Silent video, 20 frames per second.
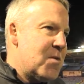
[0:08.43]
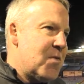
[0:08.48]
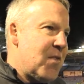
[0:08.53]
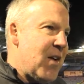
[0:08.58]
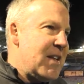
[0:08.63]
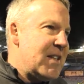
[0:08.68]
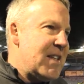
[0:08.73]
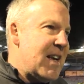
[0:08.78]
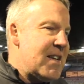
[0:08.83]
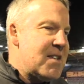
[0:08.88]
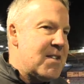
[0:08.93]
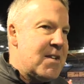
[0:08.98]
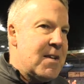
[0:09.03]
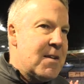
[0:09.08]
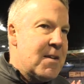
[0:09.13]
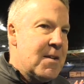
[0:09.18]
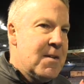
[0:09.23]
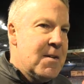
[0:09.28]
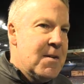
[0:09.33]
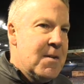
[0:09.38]
fantastic.
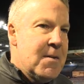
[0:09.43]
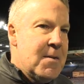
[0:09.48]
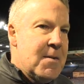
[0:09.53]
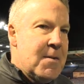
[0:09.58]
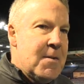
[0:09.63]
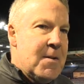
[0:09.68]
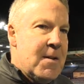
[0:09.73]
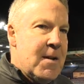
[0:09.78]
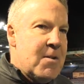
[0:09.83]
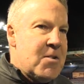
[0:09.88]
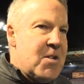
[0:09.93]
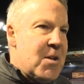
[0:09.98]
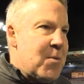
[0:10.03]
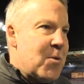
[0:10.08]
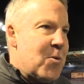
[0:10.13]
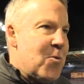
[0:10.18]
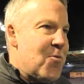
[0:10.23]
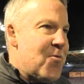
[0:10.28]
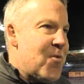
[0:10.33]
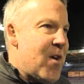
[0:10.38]
You know,
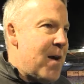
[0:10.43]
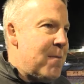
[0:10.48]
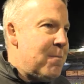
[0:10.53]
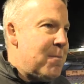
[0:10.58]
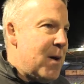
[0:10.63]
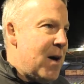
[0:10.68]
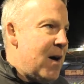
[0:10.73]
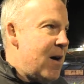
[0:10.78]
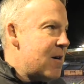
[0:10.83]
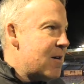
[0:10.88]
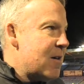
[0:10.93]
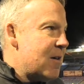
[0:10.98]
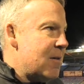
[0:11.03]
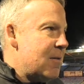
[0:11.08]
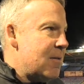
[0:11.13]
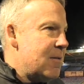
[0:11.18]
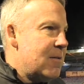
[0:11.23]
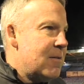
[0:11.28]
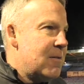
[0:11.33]
typical Fratton Park.